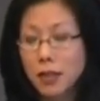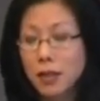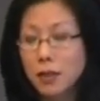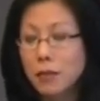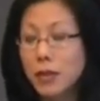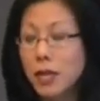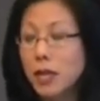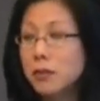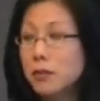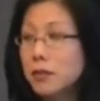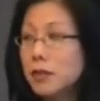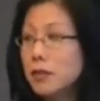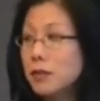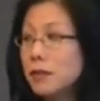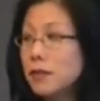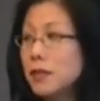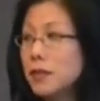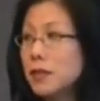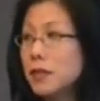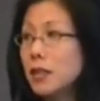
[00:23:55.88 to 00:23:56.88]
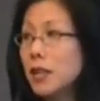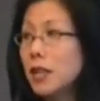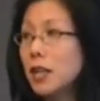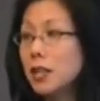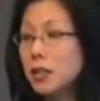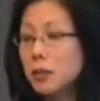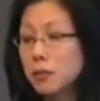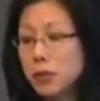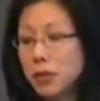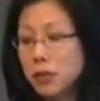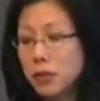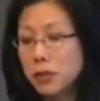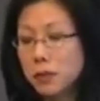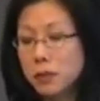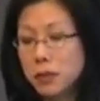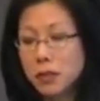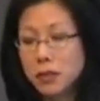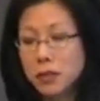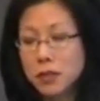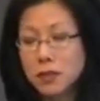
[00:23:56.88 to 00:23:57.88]
Combined with sophisticated
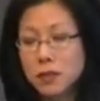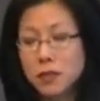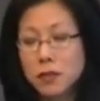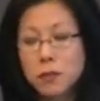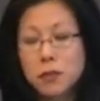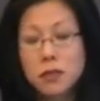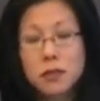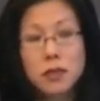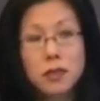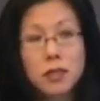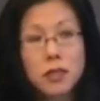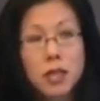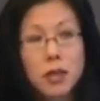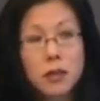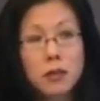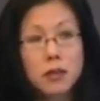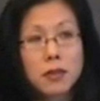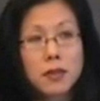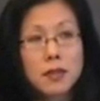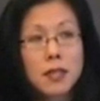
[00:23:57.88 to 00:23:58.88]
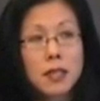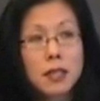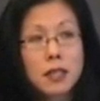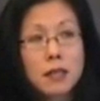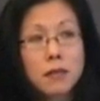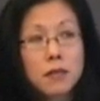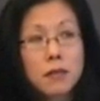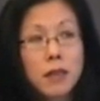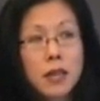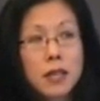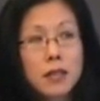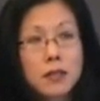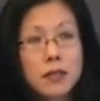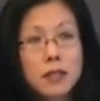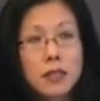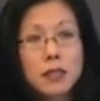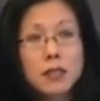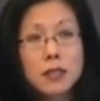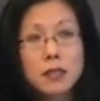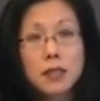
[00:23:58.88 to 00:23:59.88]
peer-to-peer -peer distribution networks that give fans
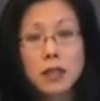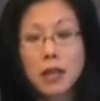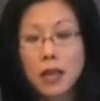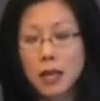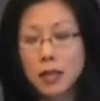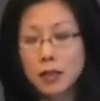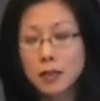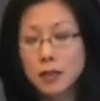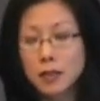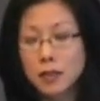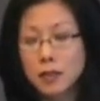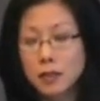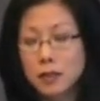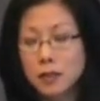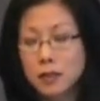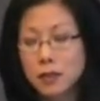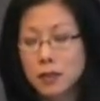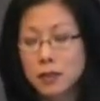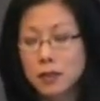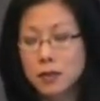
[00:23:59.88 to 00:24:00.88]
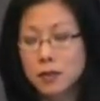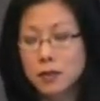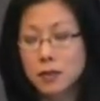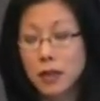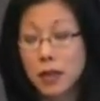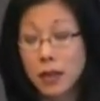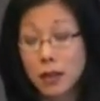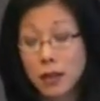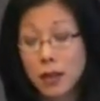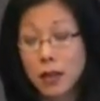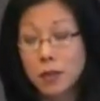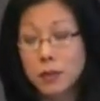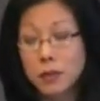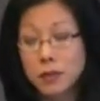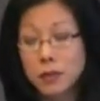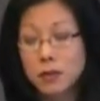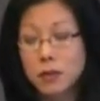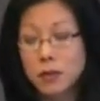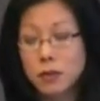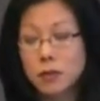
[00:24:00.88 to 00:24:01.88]
instant access to these
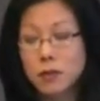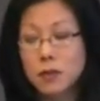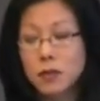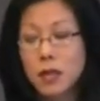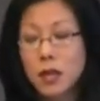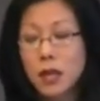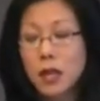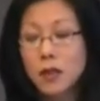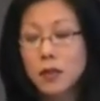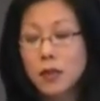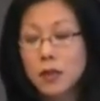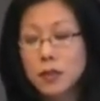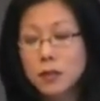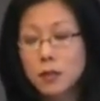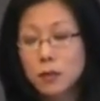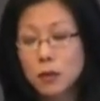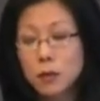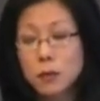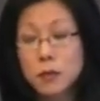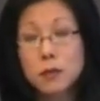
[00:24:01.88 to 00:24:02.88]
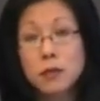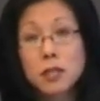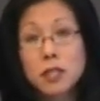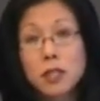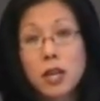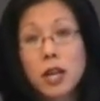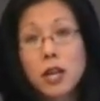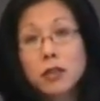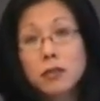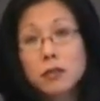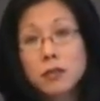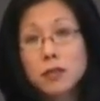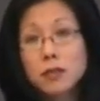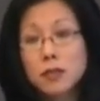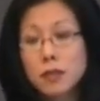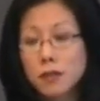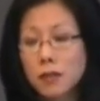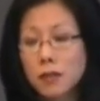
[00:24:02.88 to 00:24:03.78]
episodes, these groups reach hundreds